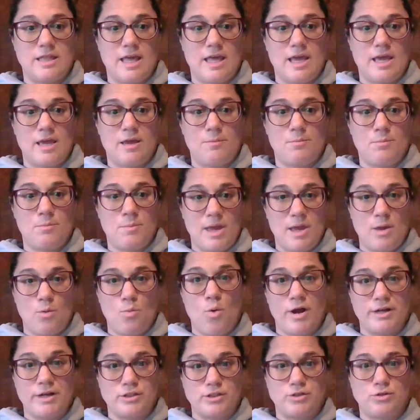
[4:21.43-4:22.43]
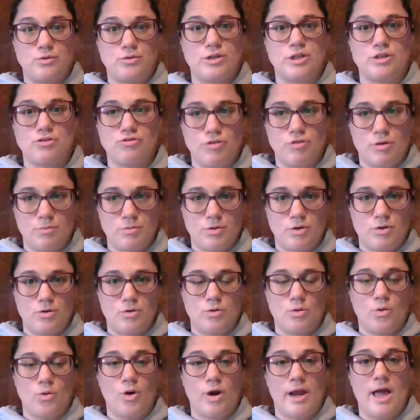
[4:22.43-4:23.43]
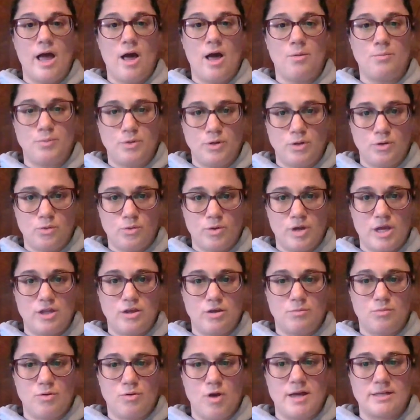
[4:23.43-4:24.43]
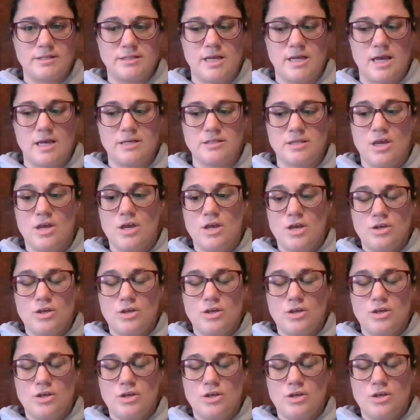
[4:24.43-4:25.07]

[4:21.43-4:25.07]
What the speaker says: they may want to contribute or help you in your process.